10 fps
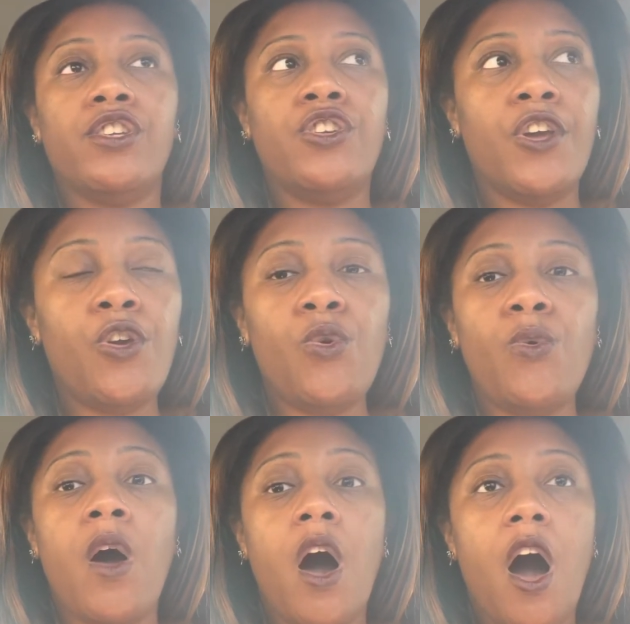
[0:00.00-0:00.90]

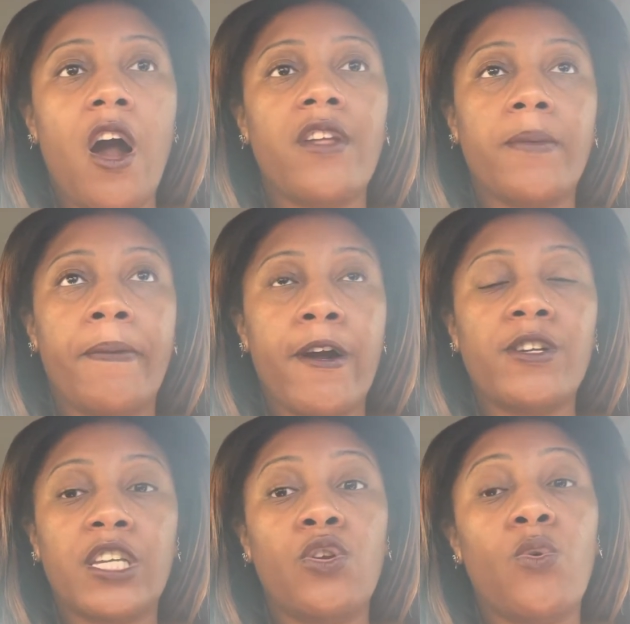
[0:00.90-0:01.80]
you are the
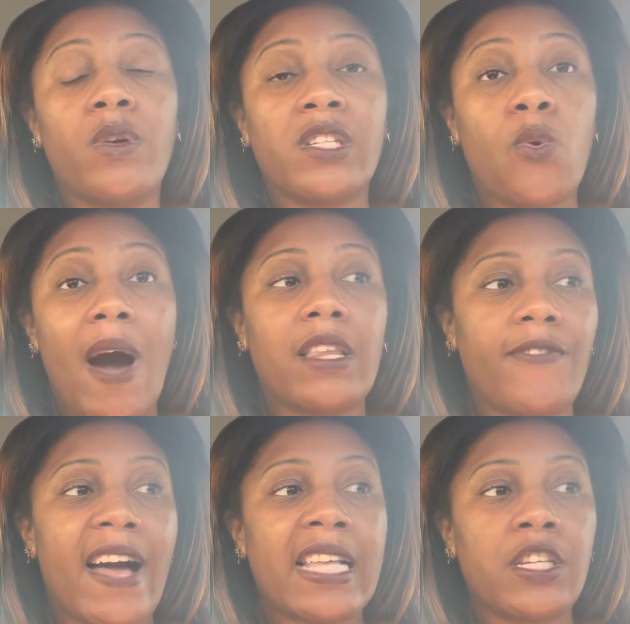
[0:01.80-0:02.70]
person who is
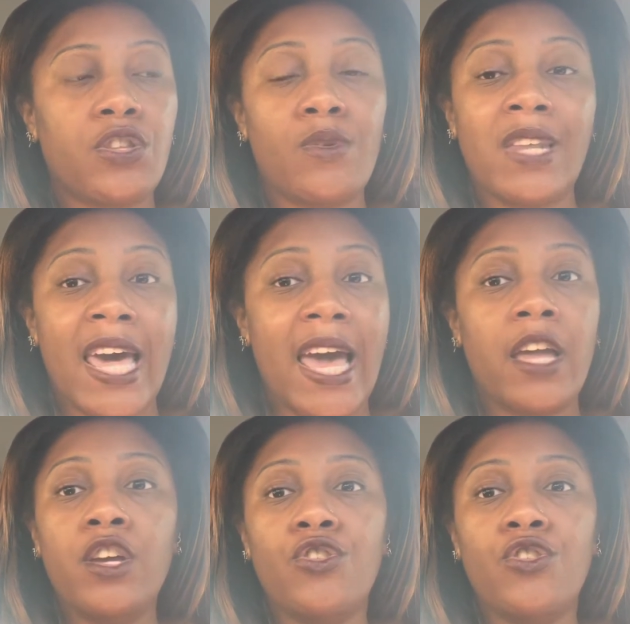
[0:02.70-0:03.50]
qualified to do that.